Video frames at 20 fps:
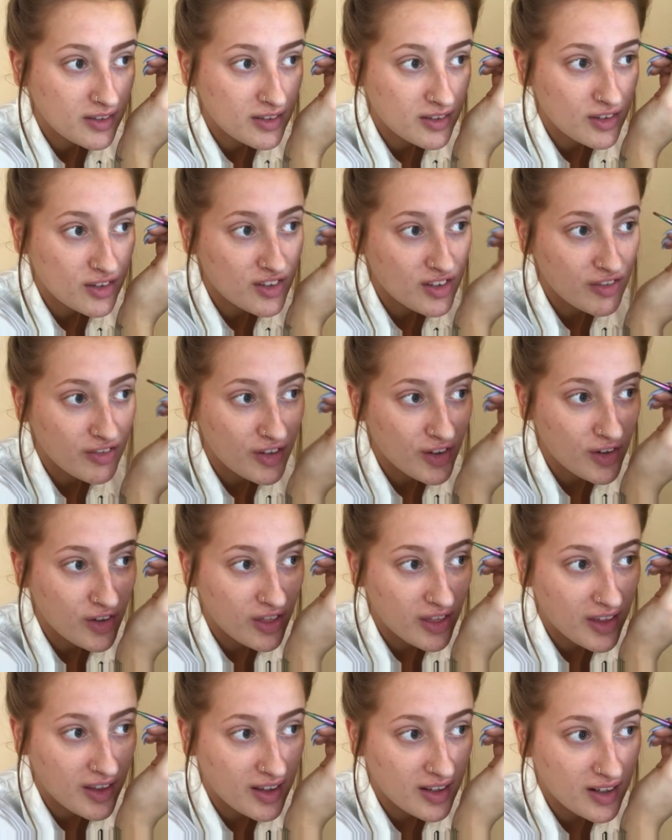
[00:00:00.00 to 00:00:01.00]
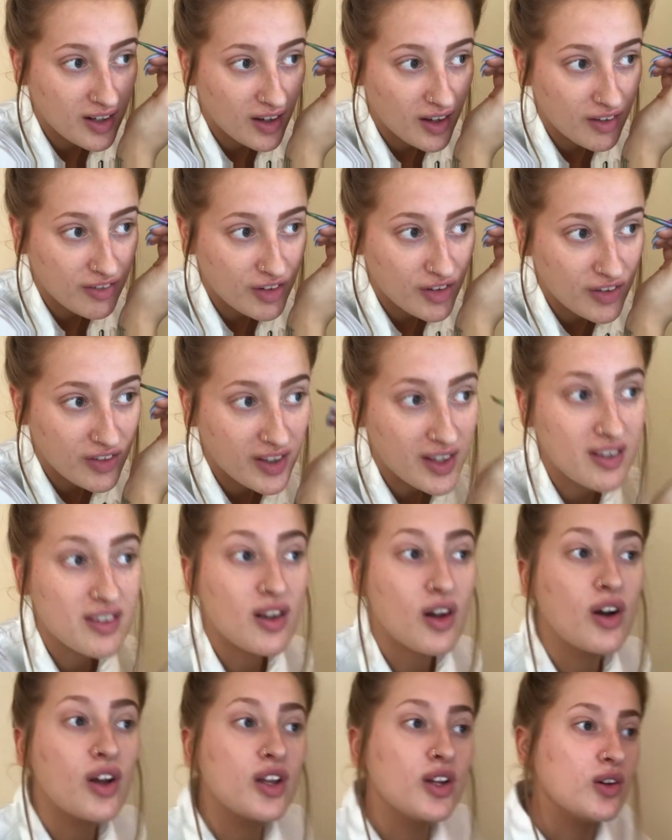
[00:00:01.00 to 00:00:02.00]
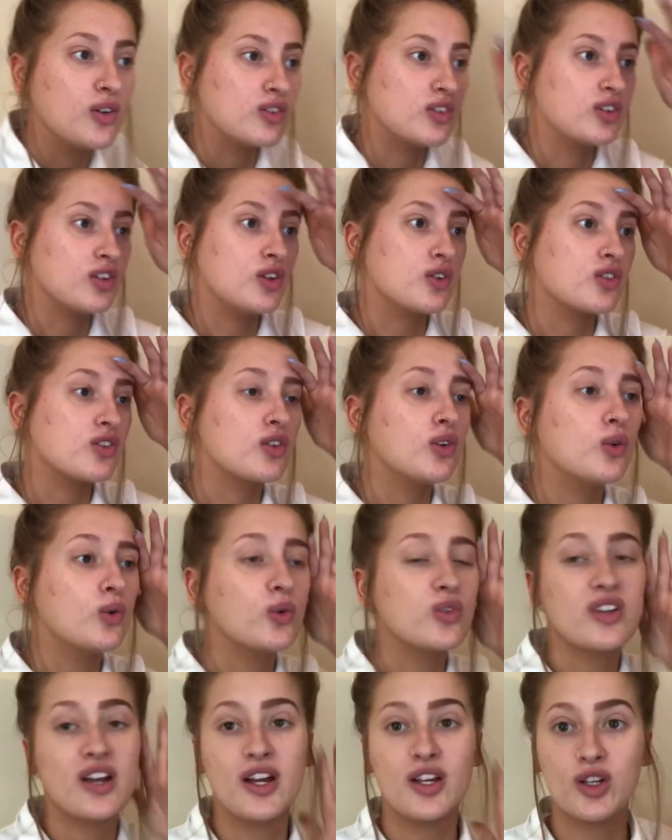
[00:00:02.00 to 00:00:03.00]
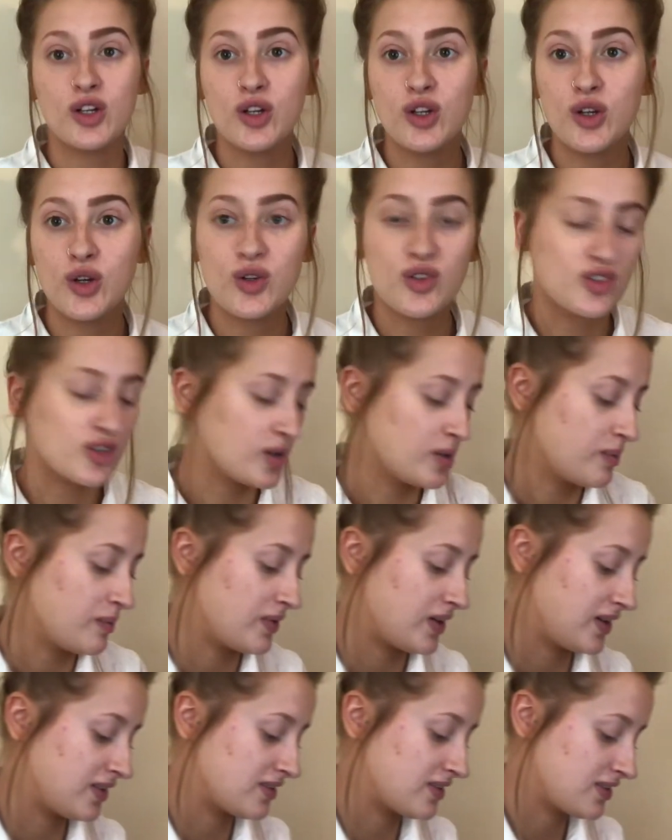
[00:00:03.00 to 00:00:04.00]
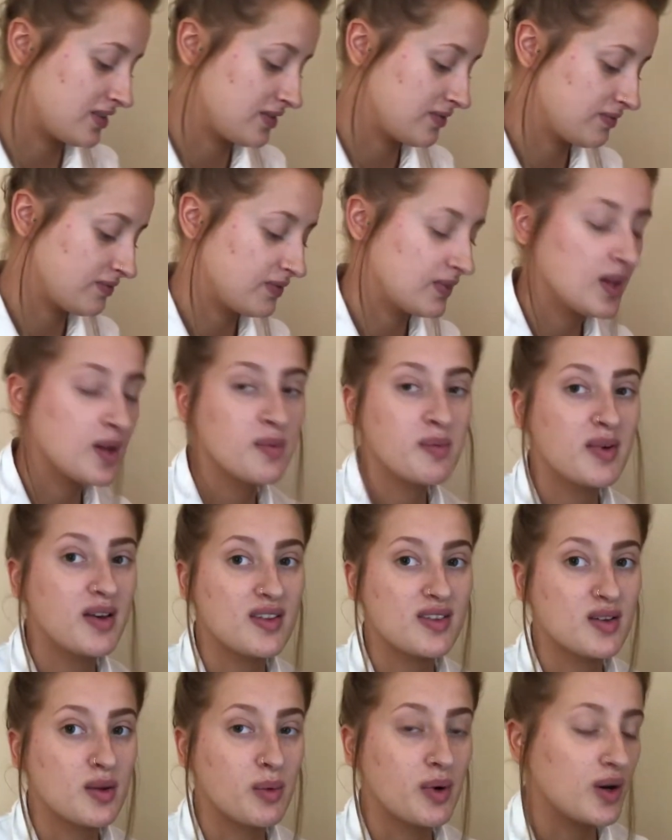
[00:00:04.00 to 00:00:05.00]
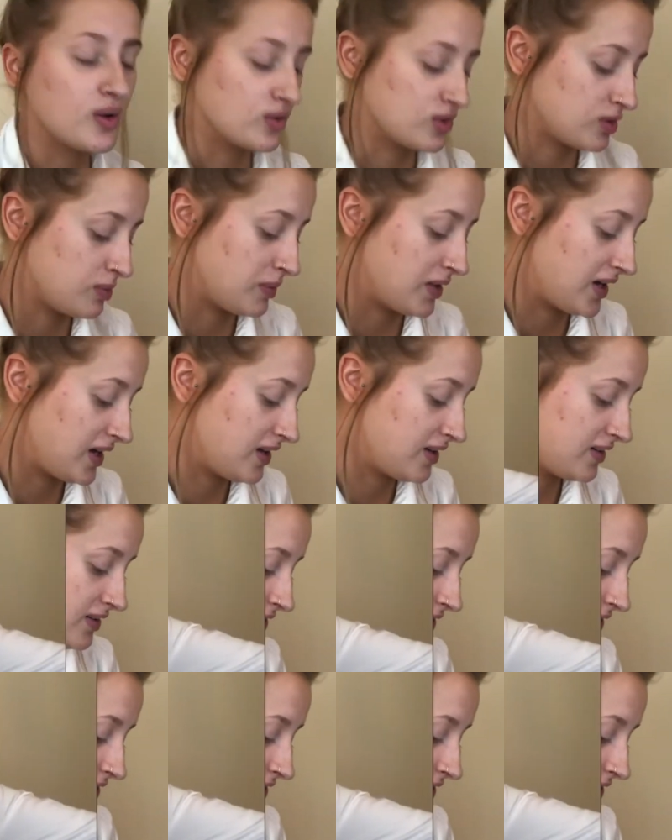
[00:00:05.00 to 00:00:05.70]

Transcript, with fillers: just a few like a few things that I use and you've all saying you use them. It means the world to me.